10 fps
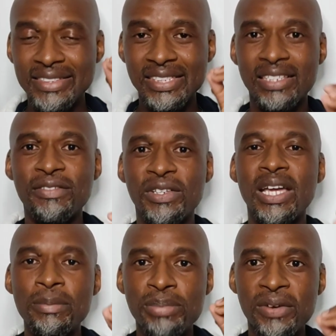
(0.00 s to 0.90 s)
in South
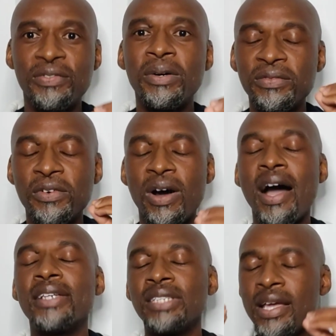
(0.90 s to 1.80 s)
Africa and performed for
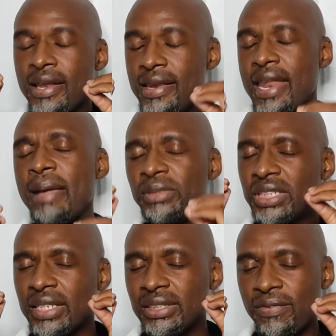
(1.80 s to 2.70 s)
us? Name
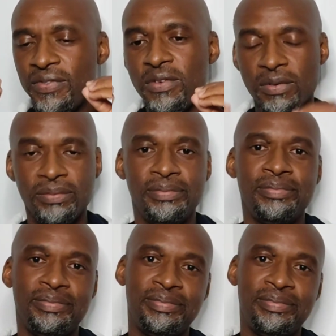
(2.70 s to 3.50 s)
just a few.